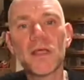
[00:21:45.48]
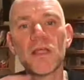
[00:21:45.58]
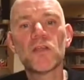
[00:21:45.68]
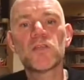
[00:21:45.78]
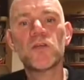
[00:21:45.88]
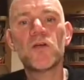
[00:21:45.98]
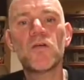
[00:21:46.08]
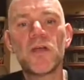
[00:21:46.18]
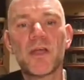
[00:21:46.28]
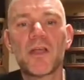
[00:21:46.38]

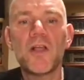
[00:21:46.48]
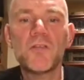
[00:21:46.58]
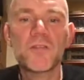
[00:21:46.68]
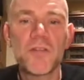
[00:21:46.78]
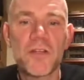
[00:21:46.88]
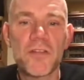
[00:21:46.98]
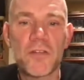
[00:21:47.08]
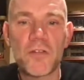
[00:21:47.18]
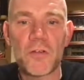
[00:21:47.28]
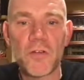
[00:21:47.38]
So cultural studies and
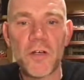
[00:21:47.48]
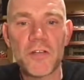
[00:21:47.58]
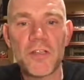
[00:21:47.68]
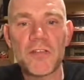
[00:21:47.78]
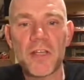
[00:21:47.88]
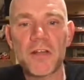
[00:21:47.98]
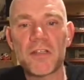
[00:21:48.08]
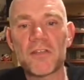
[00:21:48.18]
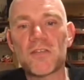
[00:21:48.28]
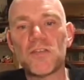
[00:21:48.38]
sociology
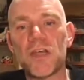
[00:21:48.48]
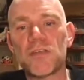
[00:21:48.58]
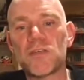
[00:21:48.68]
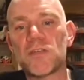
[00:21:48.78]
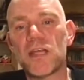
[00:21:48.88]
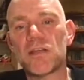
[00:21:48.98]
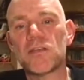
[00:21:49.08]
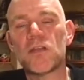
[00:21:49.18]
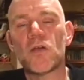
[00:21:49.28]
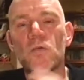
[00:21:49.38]
generally suggests that,
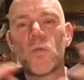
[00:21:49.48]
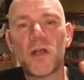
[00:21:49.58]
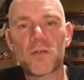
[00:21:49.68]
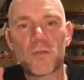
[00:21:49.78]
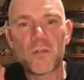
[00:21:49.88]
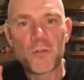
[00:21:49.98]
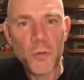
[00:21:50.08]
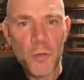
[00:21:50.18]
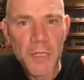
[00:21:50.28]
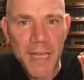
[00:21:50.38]
what
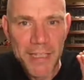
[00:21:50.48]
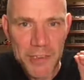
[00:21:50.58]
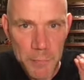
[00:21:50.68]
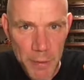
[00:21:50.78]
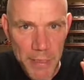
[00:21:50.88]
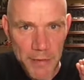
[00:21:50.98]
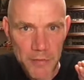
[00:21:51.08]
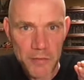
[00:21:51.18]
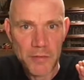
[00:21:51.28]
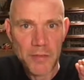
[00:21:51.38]
truly
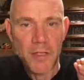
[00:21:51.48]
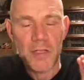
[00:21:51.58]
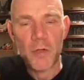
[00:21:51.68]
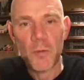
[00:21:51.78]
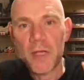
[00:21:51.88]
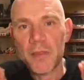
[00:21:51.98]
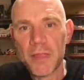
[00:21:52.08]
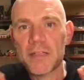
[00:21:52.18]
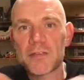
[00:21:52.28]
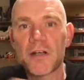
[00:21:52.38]
explains the way
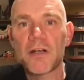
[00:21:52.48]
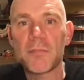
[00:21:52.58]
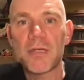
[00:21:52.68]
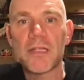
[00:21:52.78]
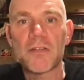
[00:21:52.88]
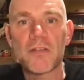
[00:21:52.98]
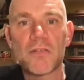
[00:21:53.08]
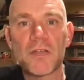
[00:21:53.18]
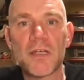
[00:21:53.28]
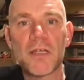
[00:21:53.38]
things are in the media
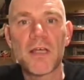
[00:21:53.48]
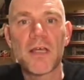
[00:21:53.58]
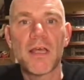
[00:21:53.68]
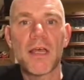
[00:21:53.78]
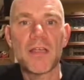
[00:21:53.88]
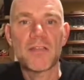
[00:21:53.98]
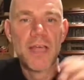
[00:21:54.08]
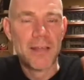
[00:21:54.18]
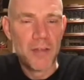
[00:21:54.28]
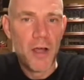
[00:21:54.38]
industry is
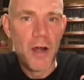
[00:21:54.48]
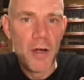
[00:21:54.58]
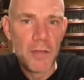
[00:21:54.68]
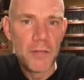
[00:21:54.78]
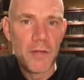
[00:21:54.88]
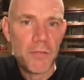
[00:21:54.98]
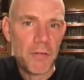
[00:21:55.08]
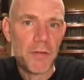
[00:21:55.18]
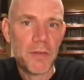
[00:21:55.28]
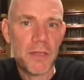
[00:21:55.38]
at the heart of
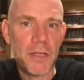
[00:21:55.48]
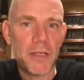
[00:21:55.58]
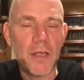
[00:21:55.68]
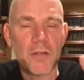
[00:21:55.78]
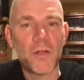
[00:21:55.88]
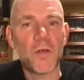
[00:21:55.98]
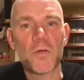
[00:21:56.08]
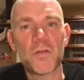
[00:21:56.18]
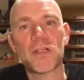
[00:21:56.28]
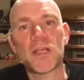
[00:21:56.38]
everything, the
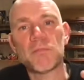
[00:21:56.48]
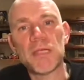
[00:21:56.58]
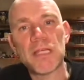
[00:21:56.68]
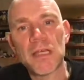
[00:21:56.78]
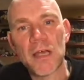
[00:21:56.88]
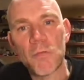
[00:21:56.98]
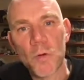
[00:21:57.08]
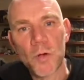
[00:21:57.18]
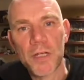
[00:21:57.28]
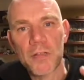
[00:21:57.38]
notion that media
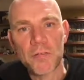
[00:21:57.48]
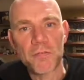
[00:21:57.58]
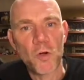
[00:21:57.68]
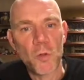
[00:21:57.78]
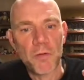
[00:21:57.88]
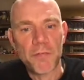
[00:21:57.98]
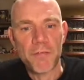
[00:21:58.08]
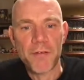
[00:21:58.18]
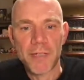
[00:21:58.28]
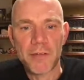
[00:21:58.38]
work is a form of
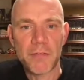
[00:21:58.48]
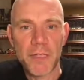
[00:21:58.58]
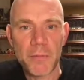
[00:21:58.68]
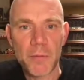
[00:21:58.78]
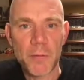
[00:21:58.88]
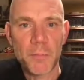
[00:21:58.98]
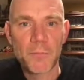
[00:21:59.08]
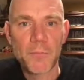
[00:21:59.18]
effective labor.